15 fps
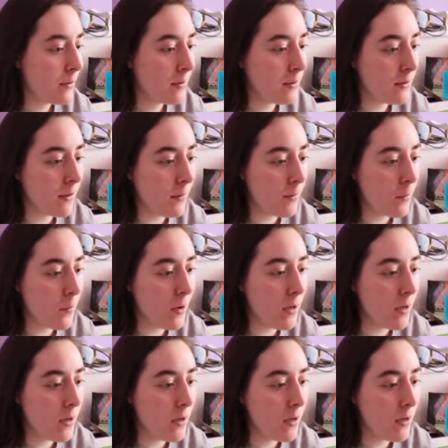
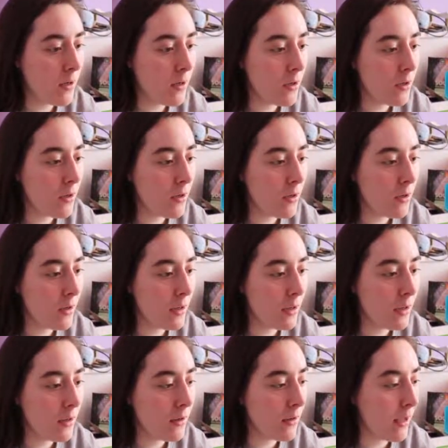somewhere
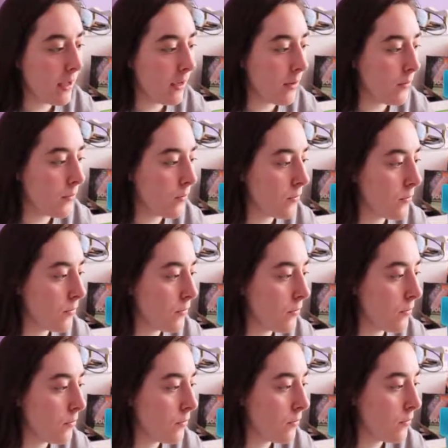in the
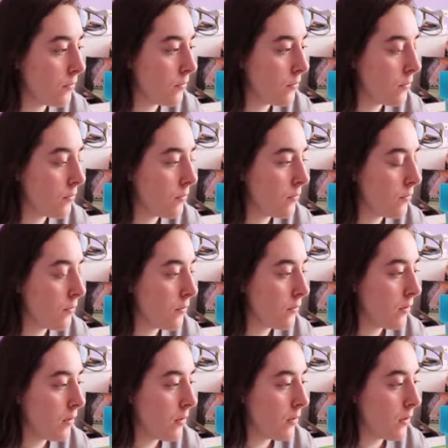house.
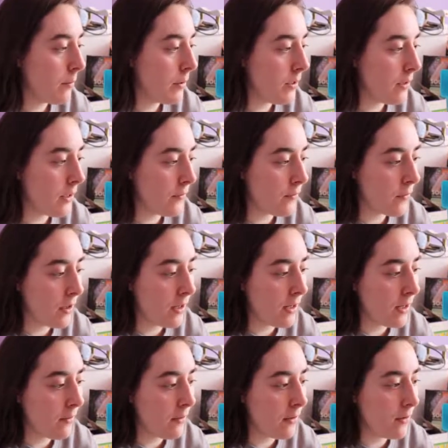Put it there for right
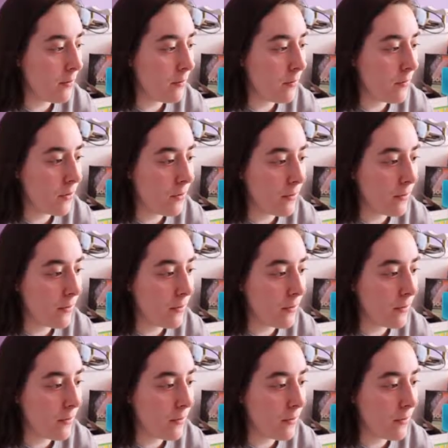now, and then I'll move it